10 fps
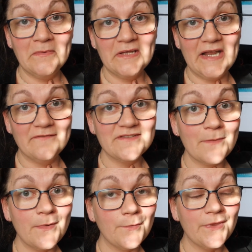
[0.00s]
I'm gonna
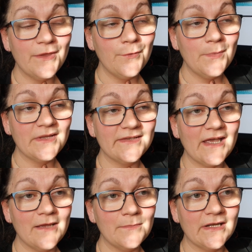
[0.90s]
have supper with you, but
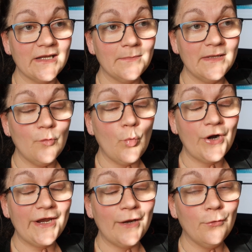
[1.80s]
I'm gonna be
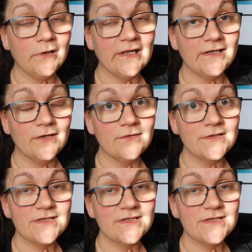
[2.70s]
working all night long.